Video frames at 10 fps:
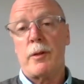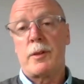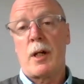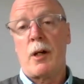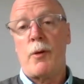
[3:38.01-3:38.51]

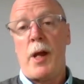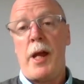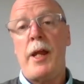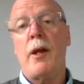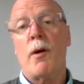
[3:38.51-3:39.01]
So
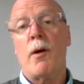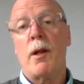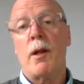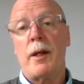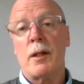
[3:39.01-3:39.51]
any
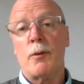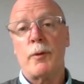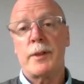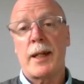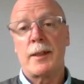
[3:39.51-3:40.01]
quality that
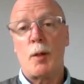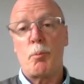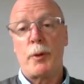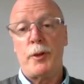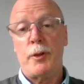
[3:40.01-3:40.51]
was actually
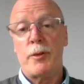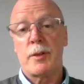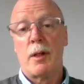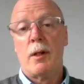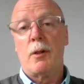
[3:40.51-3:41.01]
produced,
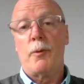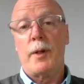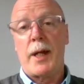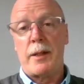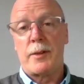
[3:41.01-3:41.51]

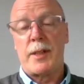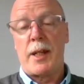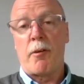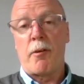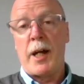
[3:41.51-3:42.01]
we had to set
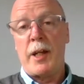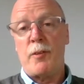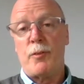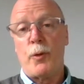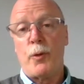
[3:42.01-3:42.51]
a grade
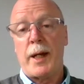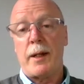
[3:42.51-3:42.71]
for that.